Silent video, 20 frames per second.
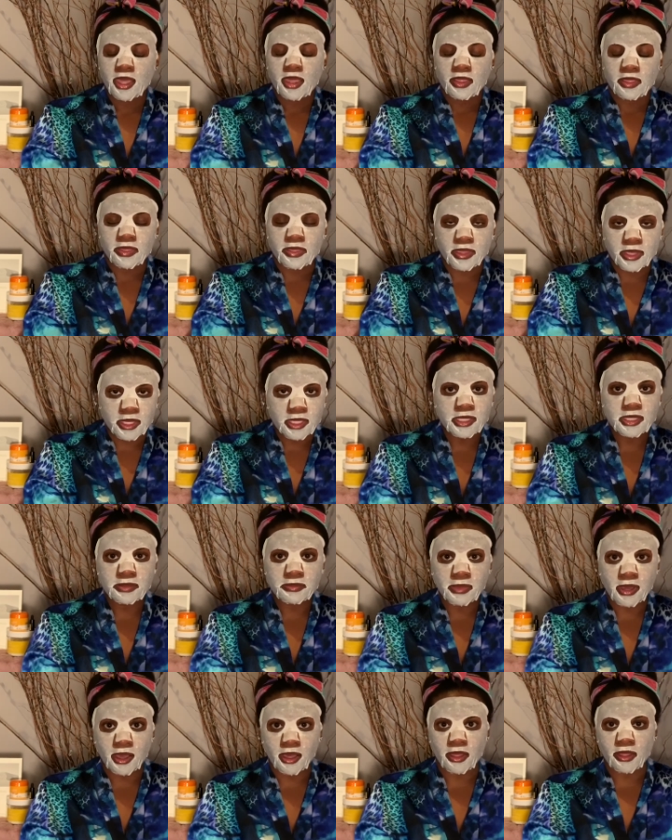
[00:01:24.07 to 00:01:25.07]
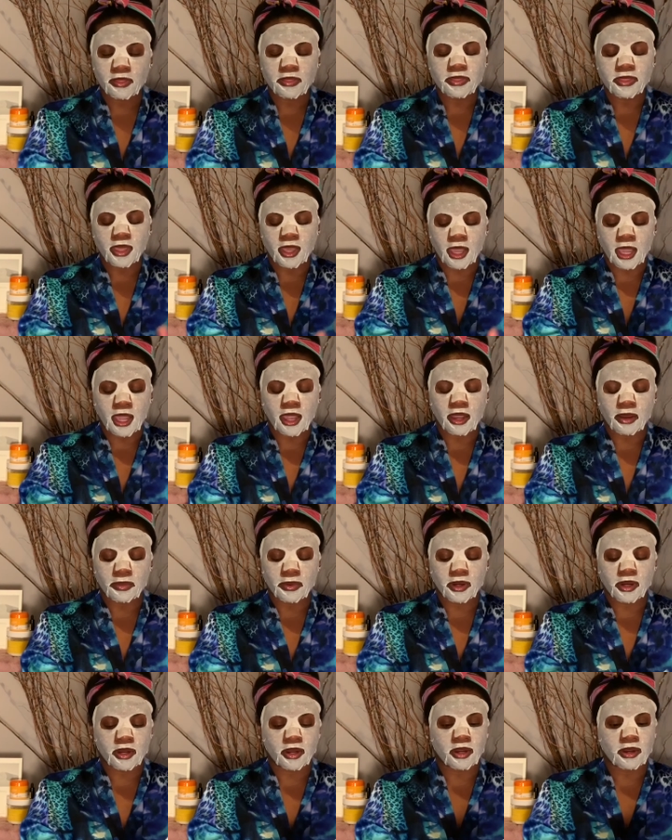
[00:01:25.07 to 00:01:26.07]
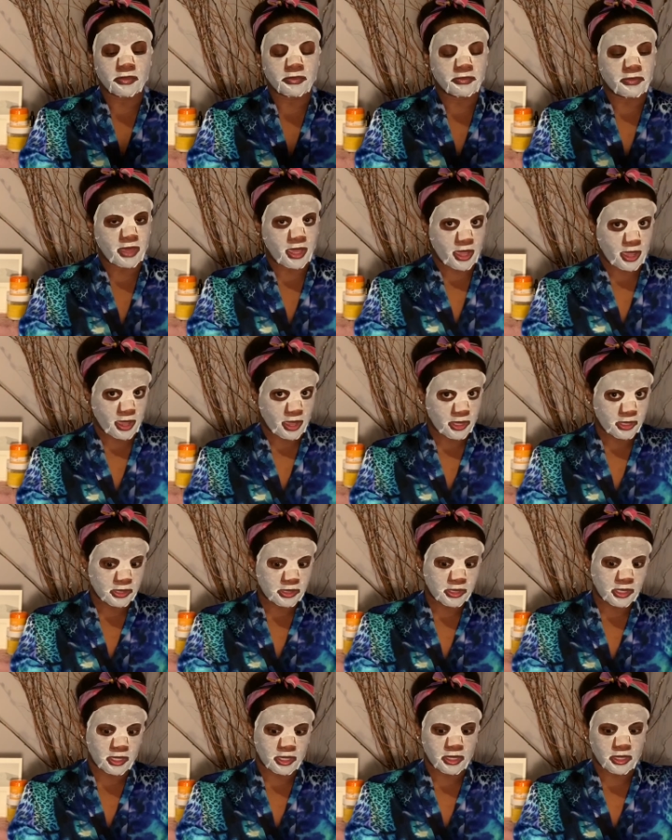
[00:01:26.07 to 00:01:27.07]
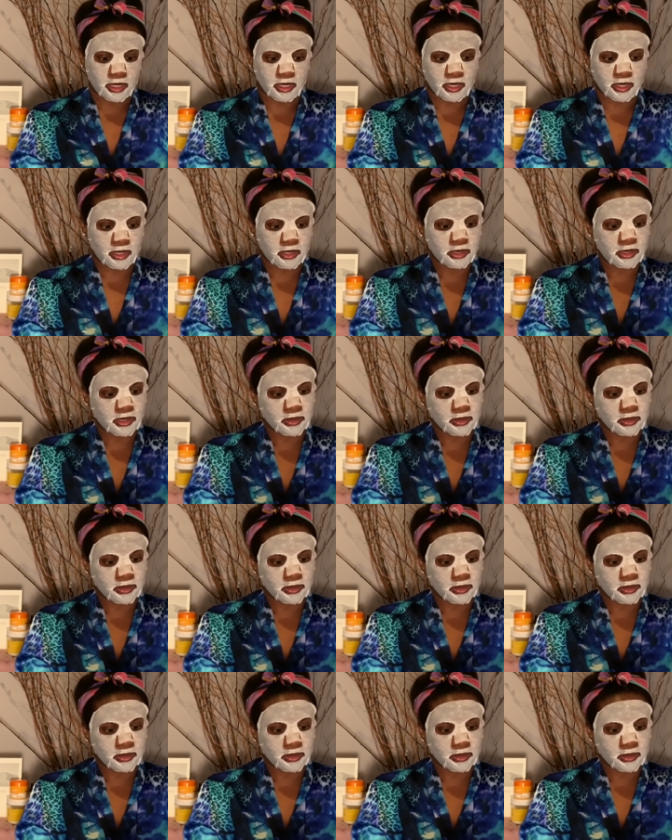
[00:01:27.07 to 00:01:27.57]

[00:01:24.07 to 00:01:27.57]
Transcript: This month, our mask is